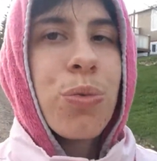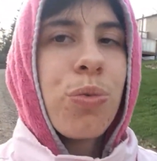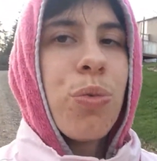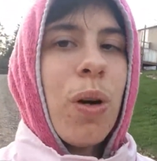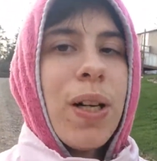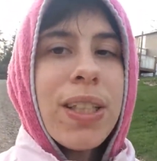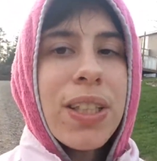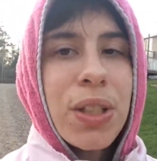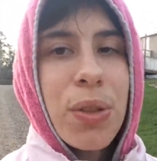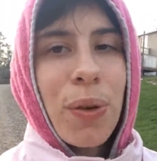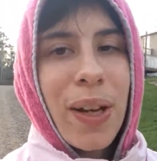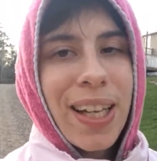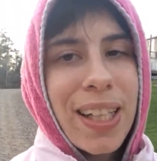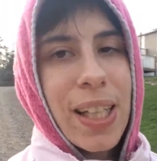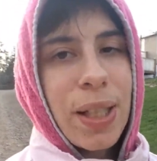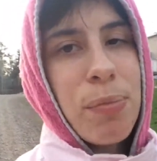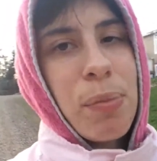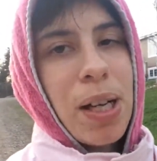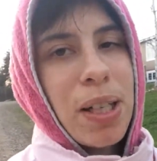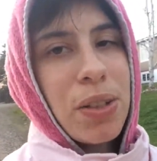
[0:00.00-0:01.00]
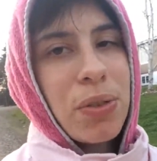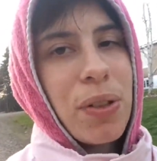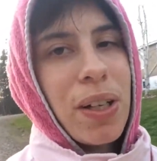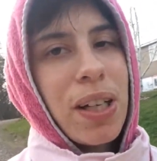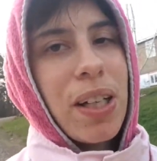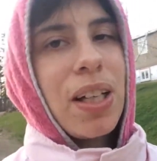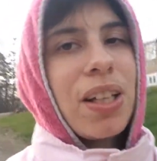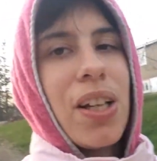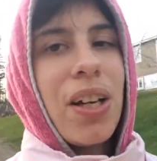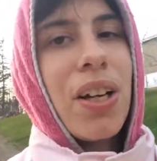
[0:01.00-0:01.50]
What's twinkling my
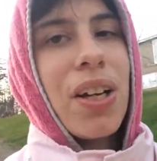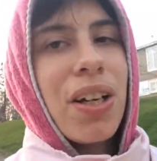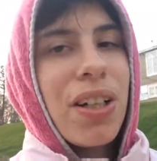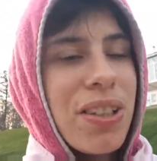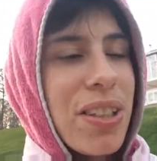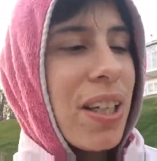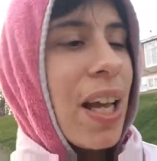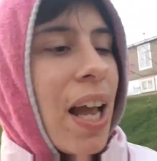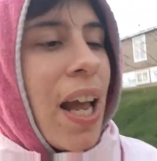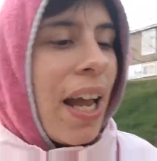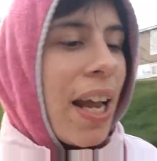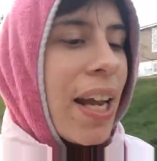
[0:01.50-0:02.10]
twinklers?